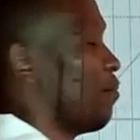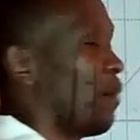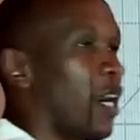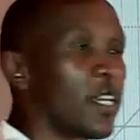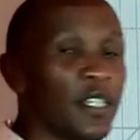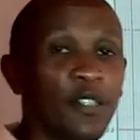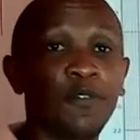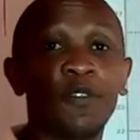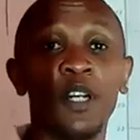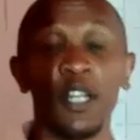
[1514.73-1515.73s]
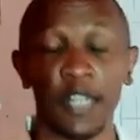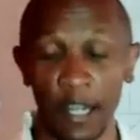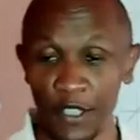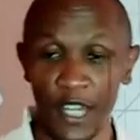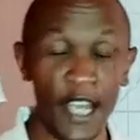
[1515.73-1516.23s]
a mark.
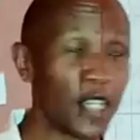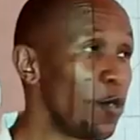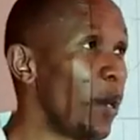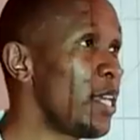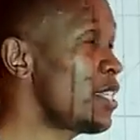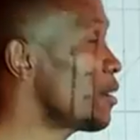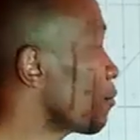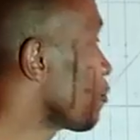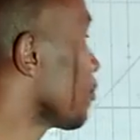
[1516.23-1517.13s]
Now check yours.